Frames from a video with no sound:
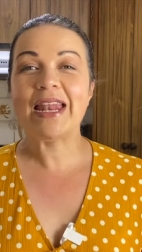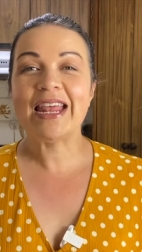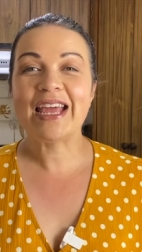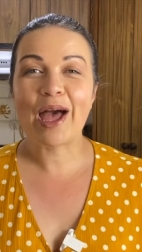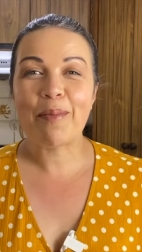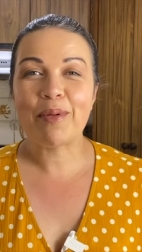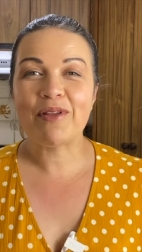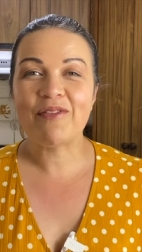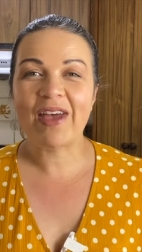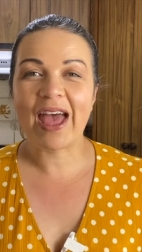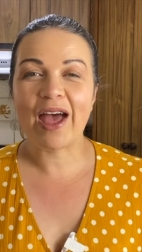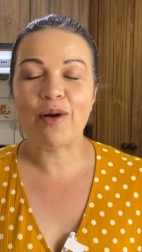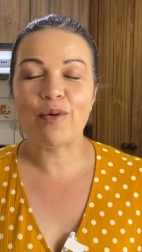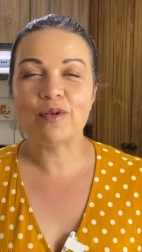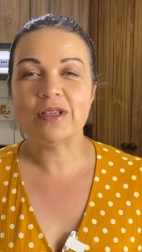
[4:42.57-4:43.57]
a couple of
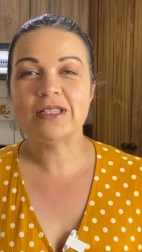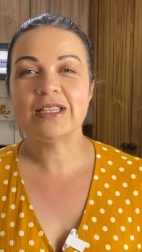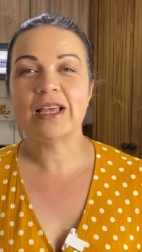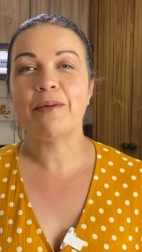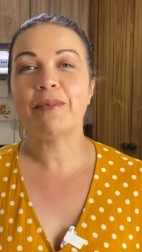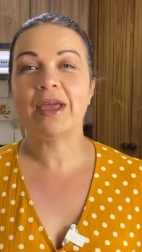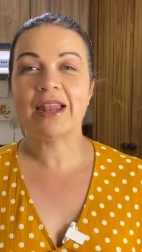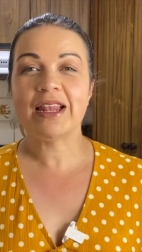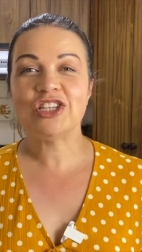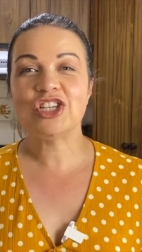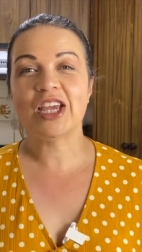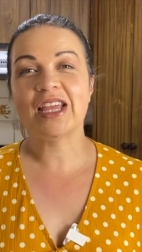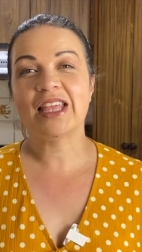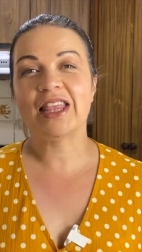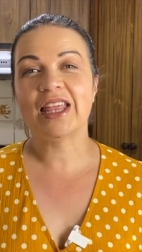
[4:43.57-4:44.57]
hours, I'm gonna
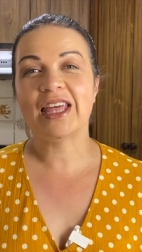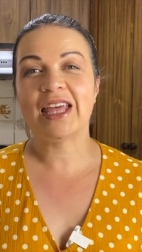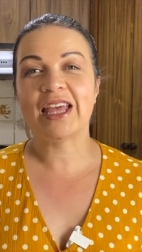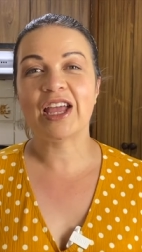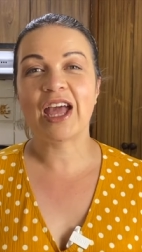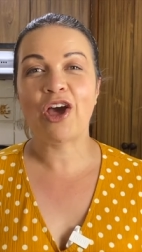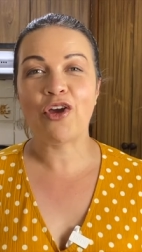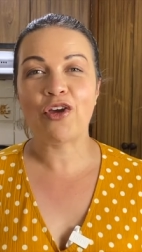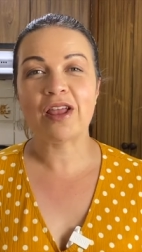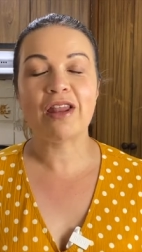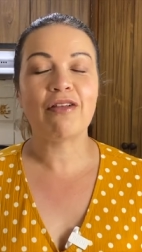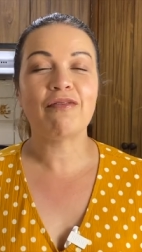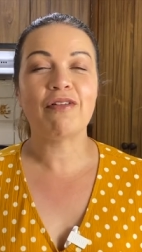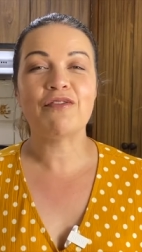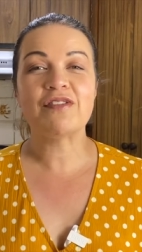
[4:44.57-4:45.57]
check the coconut
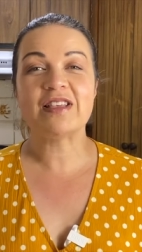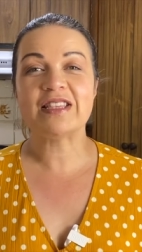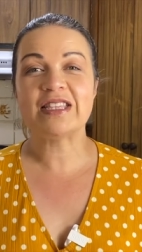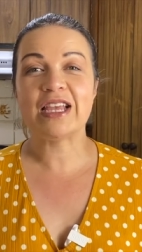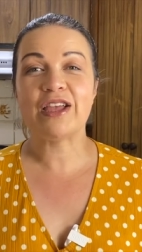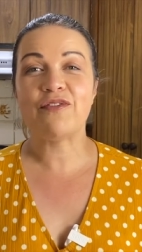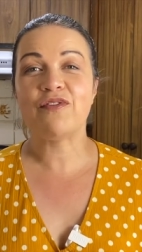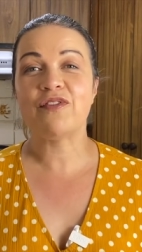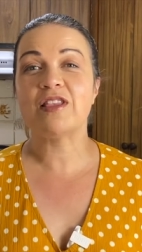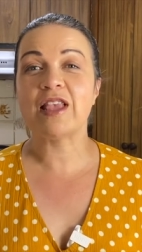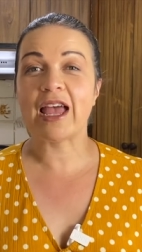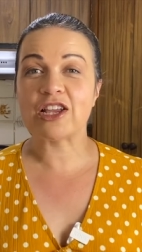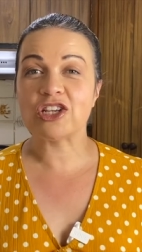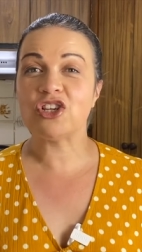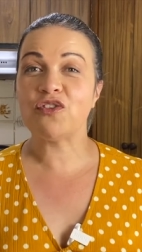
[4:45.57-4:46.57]
rough to see if it's
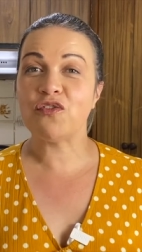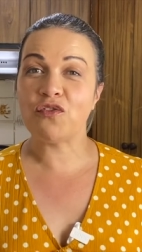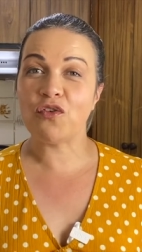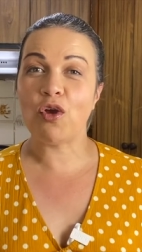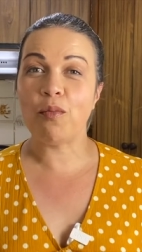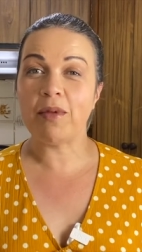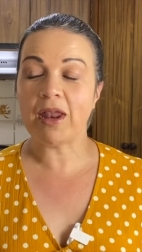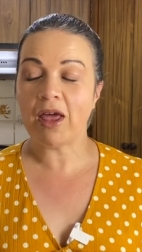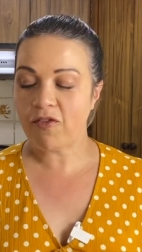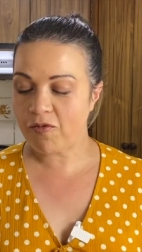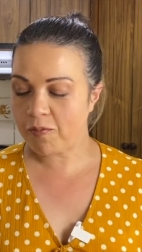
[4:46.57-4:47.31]
actually firm enough.